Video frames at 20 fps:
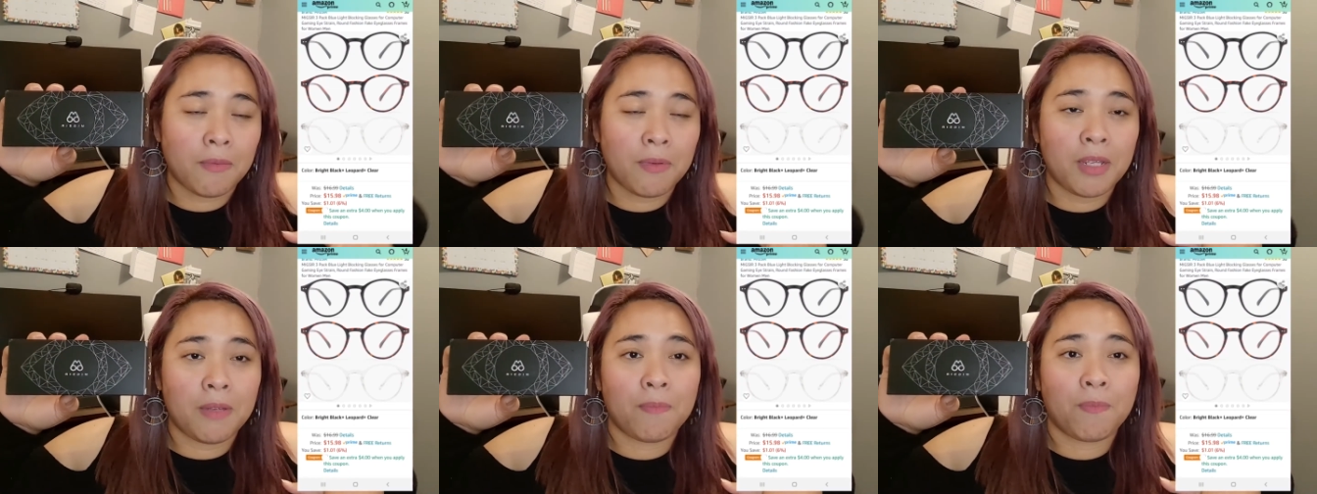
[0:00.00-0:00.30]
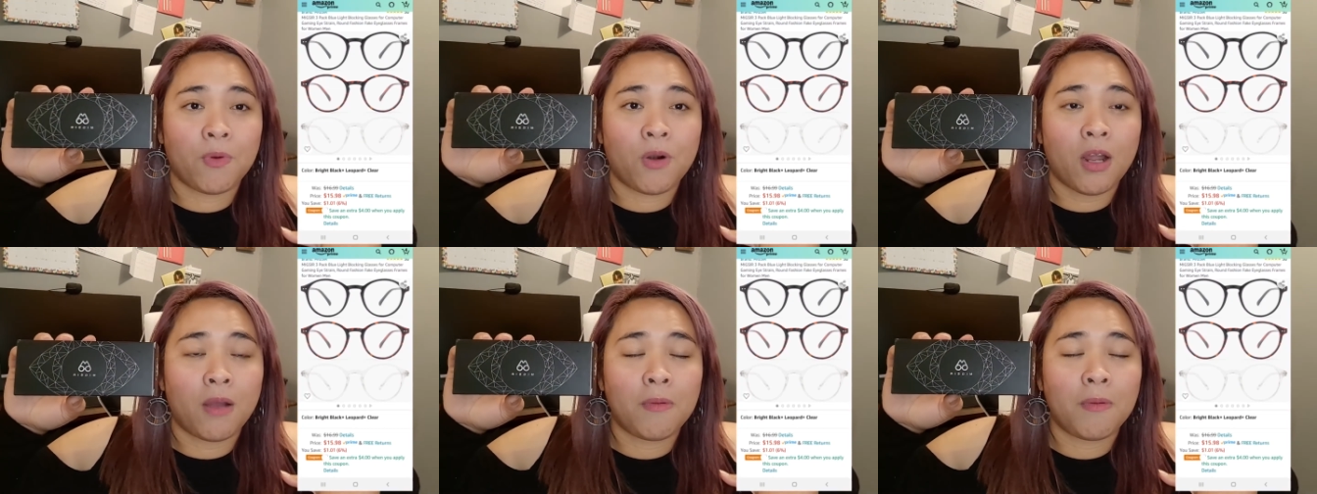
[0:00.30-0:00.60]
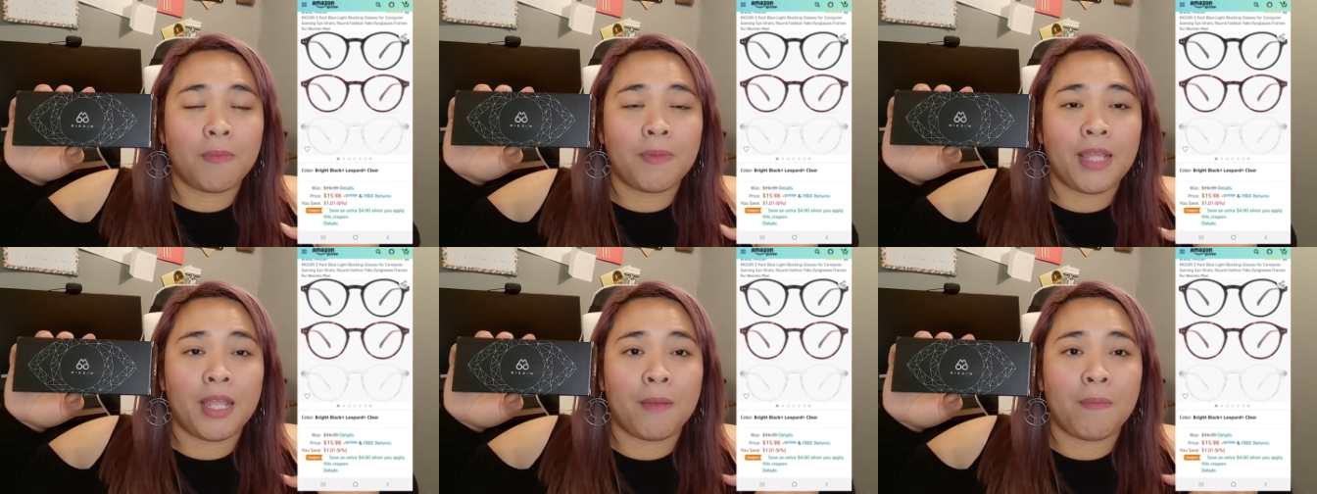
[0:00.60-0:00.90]
be
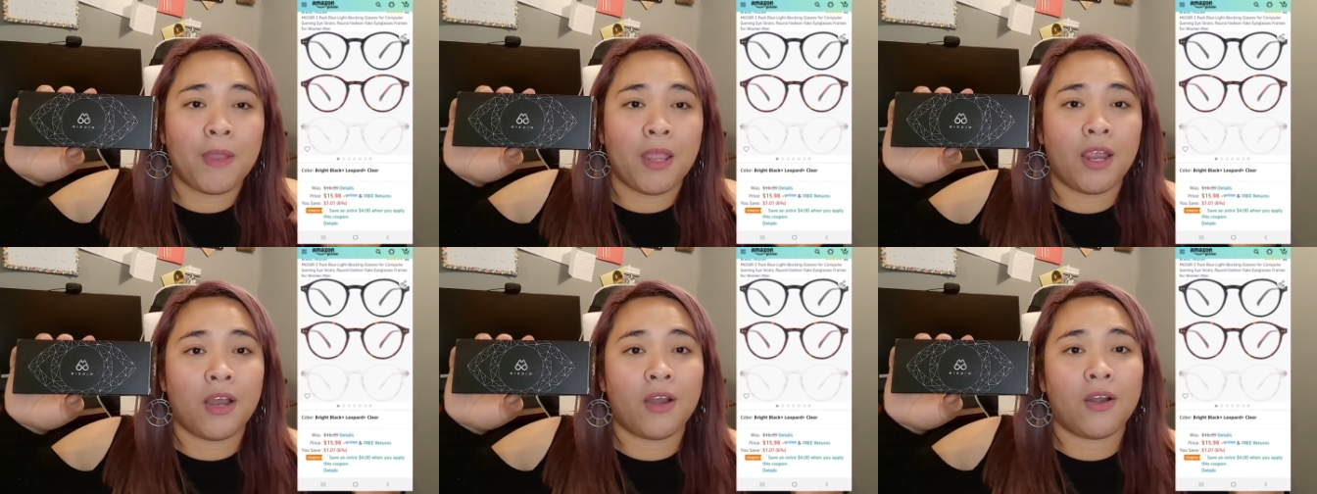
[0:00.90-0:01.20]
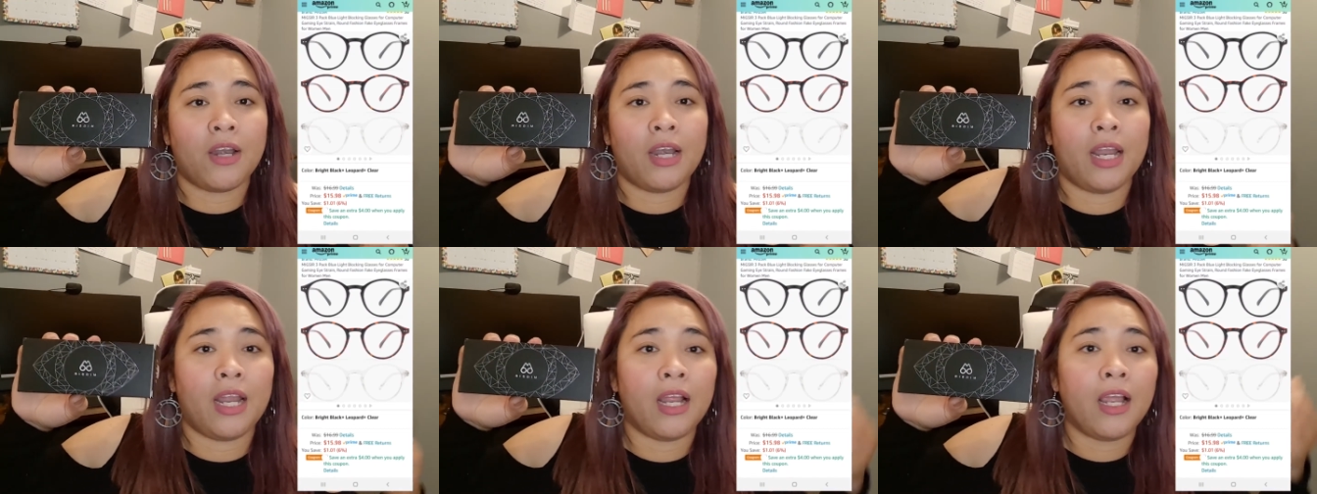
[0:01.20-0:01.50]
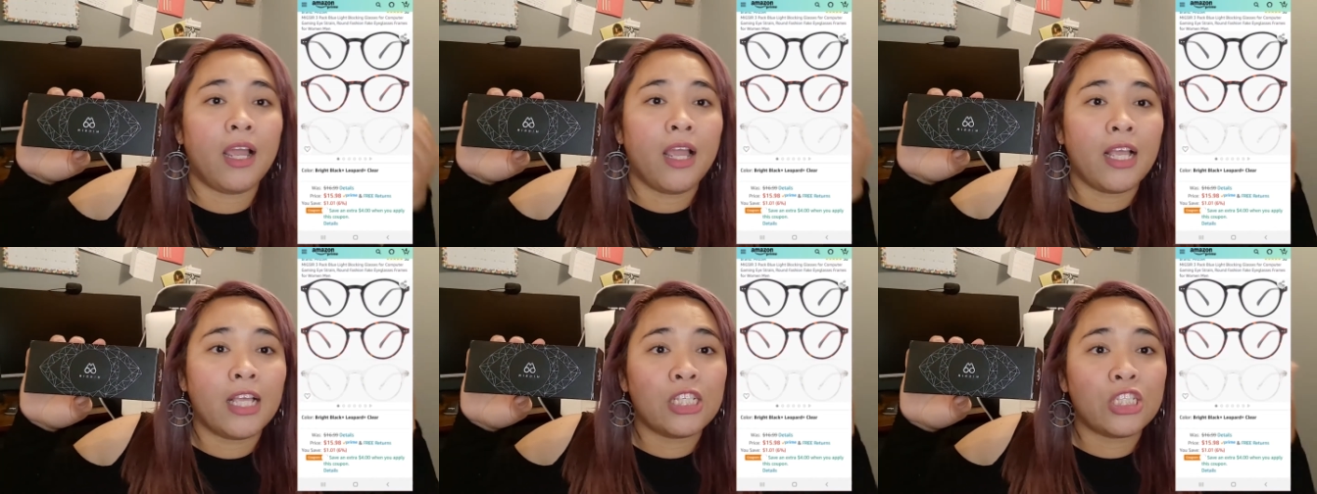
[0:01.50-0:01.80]
probably
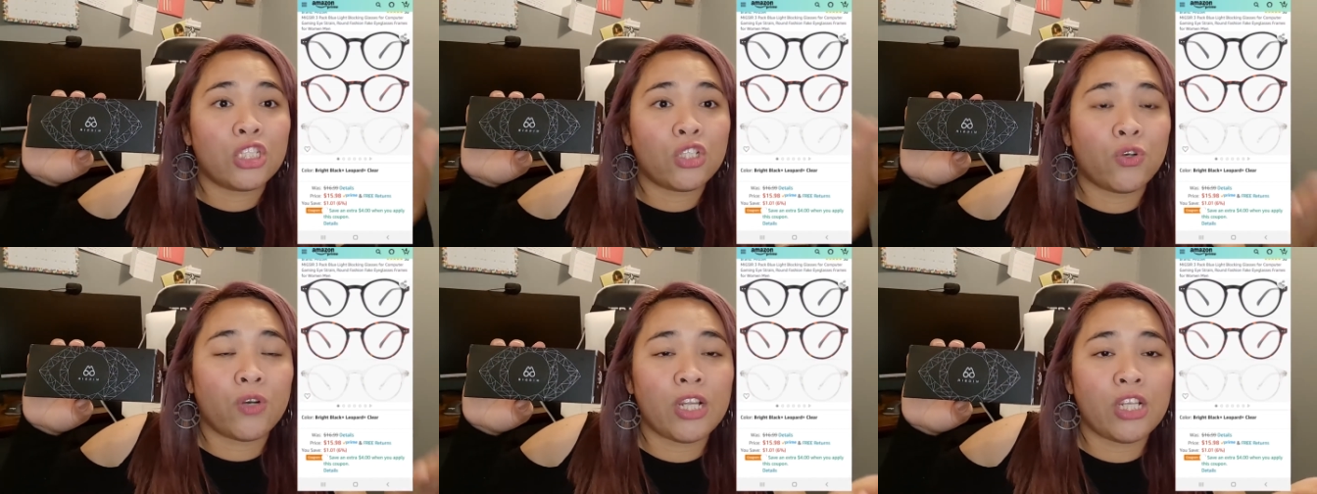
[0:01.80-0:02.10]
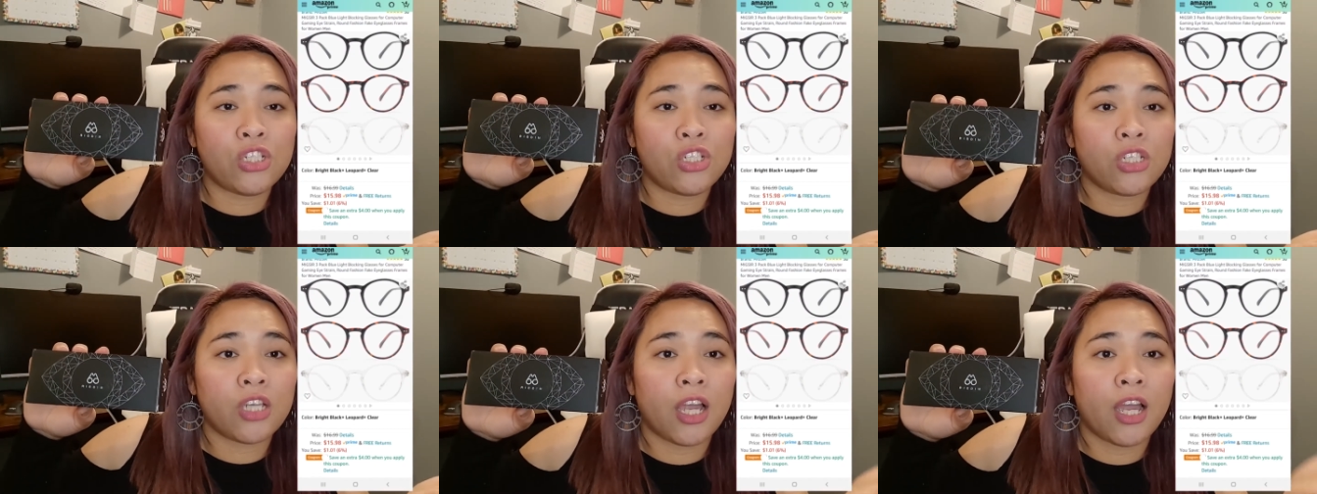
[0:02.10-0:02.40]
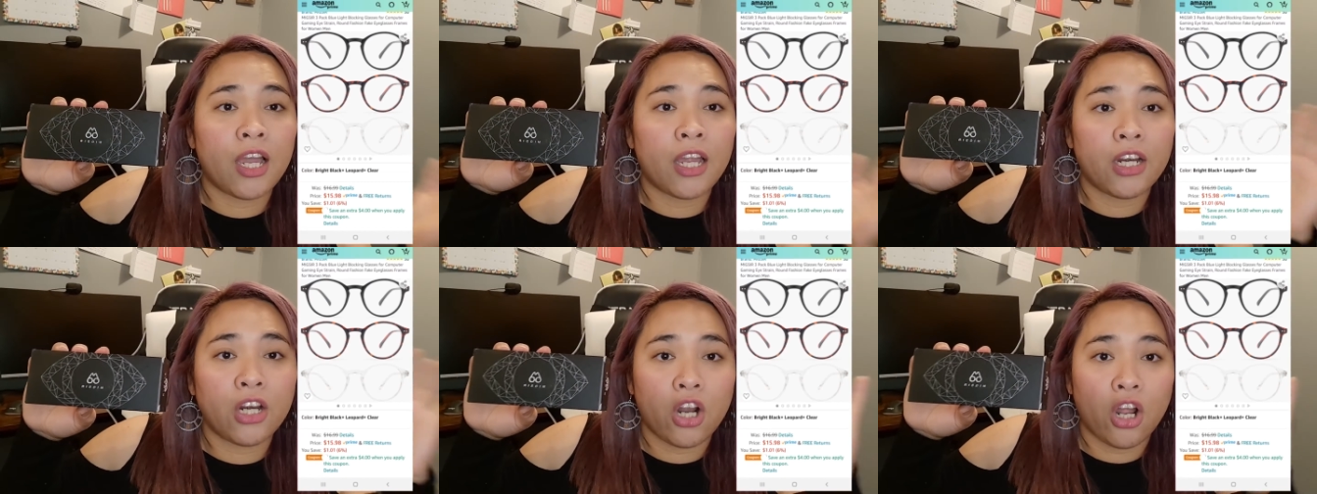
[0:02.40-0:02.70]
appearing
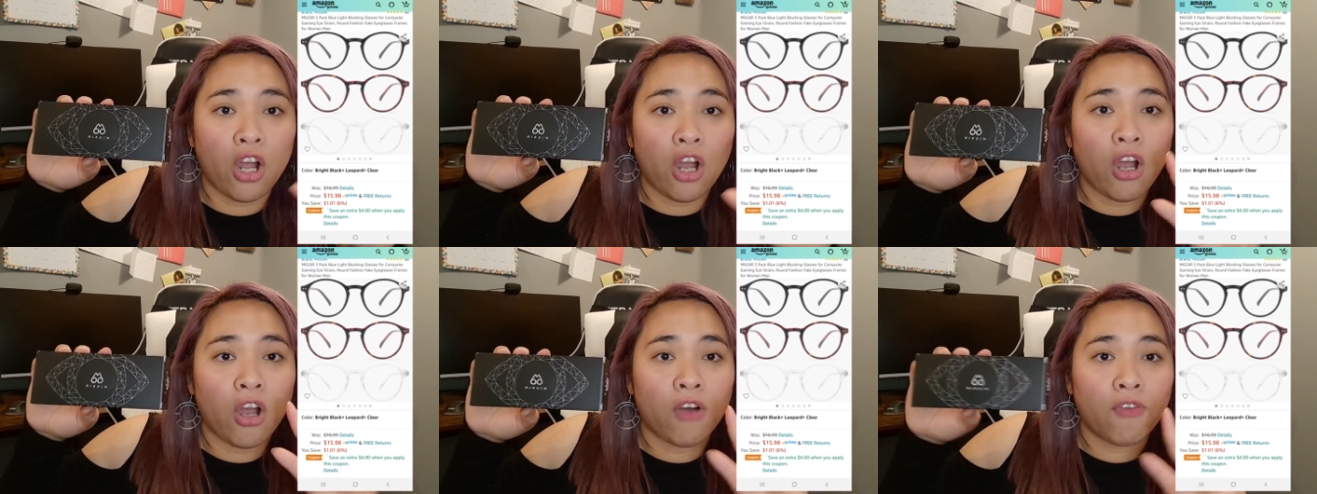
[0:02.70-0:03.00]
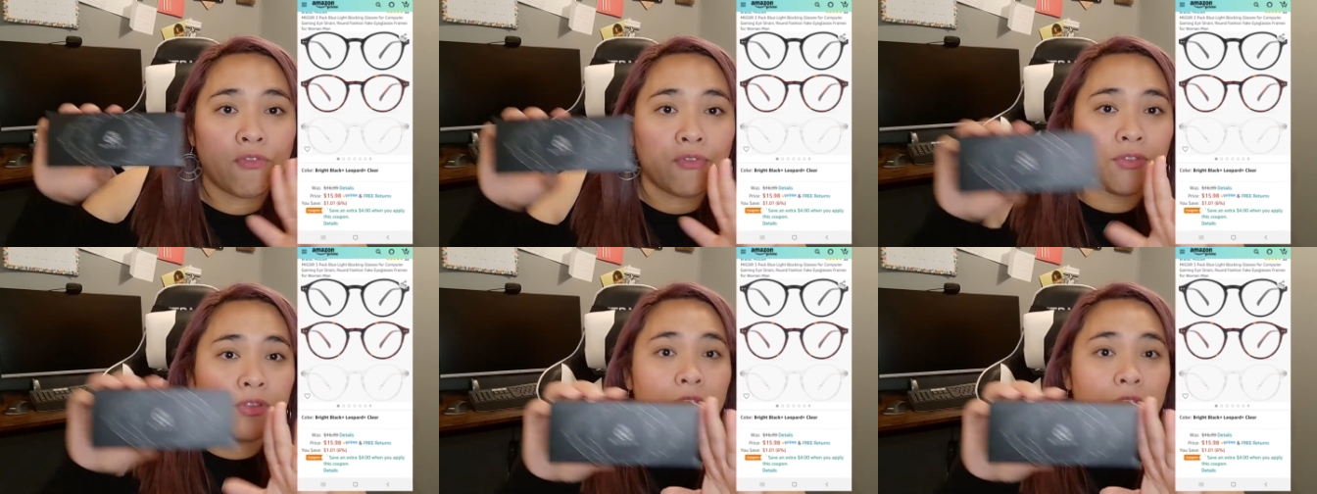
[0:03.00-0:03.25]
screenshot of